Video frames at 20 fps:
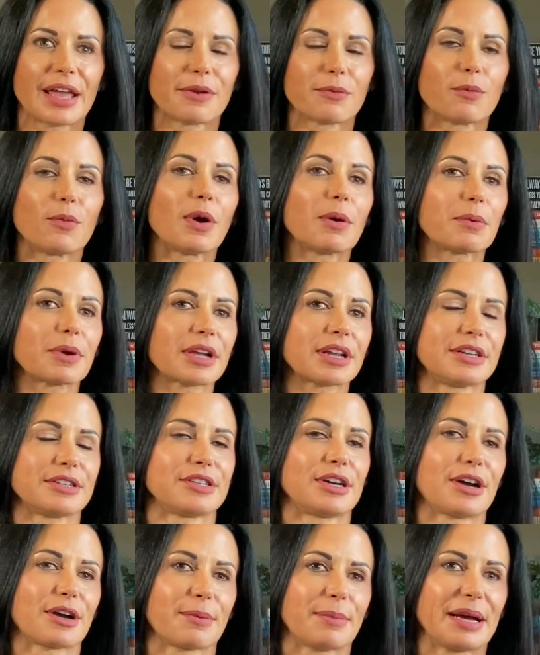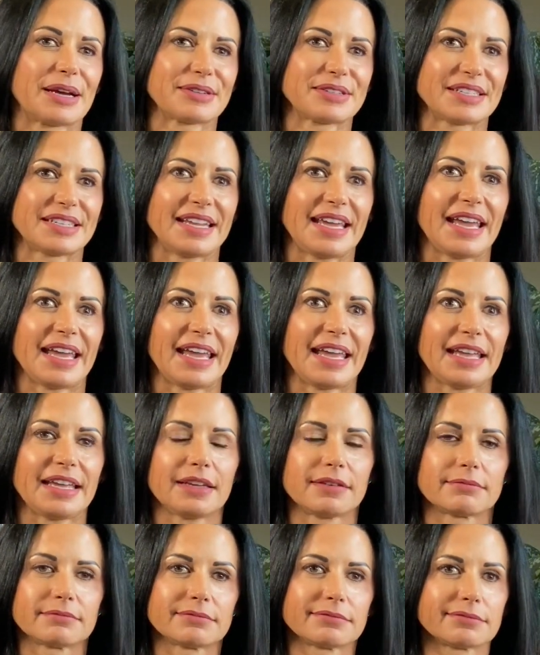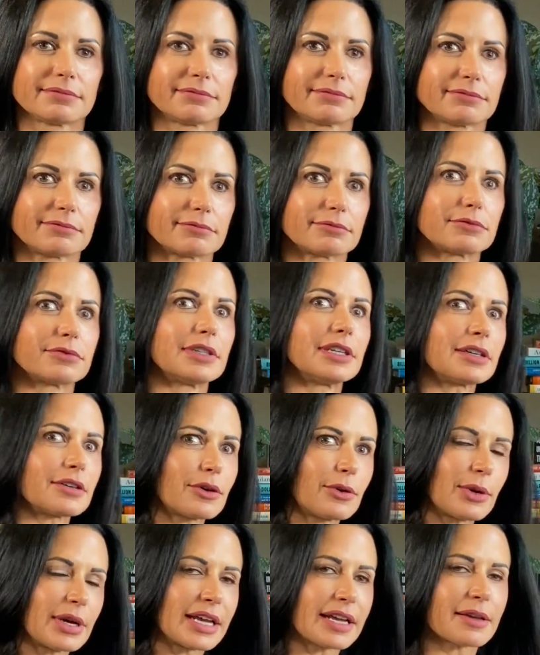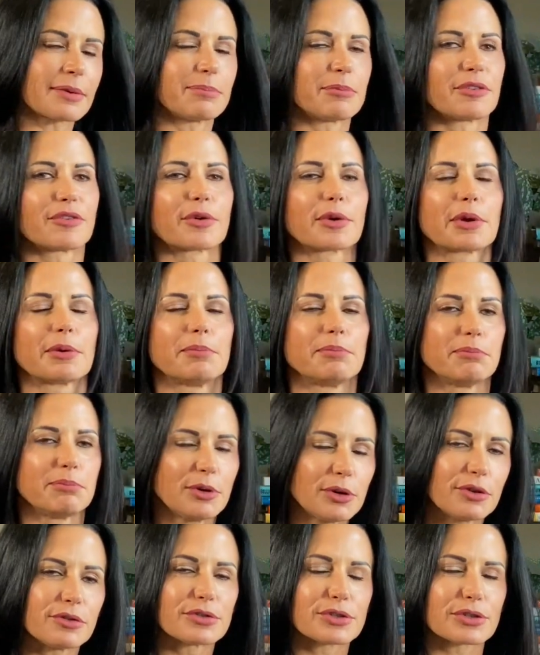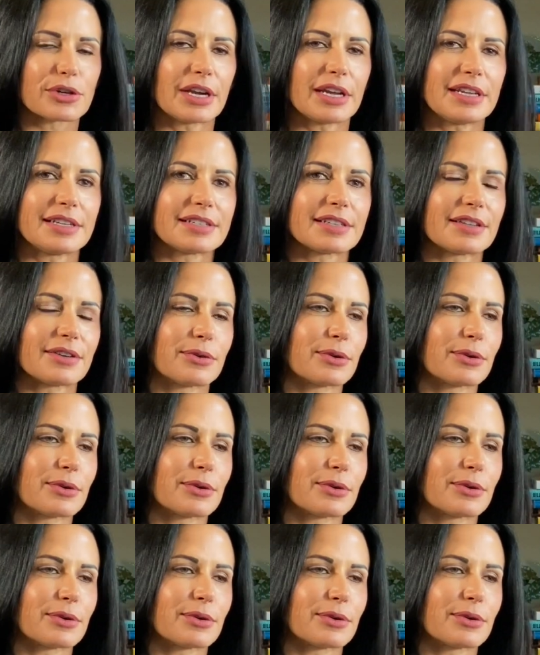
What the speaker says: And what we're going to talk about today, real quick, before we move straight into the